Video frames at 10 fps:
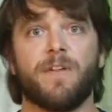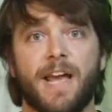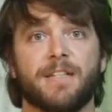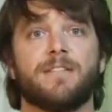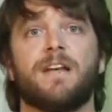
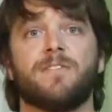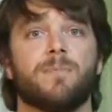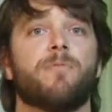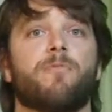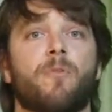Advanced as
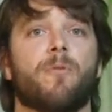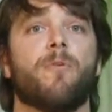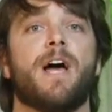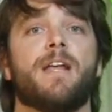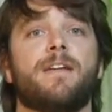the performer
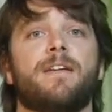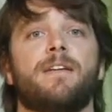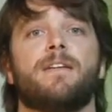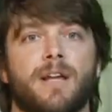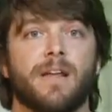read.
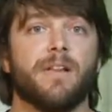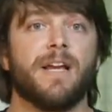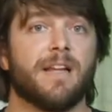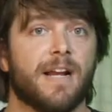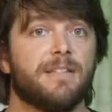In the
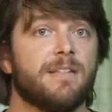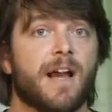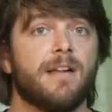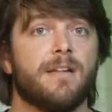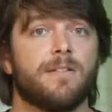late 1990s...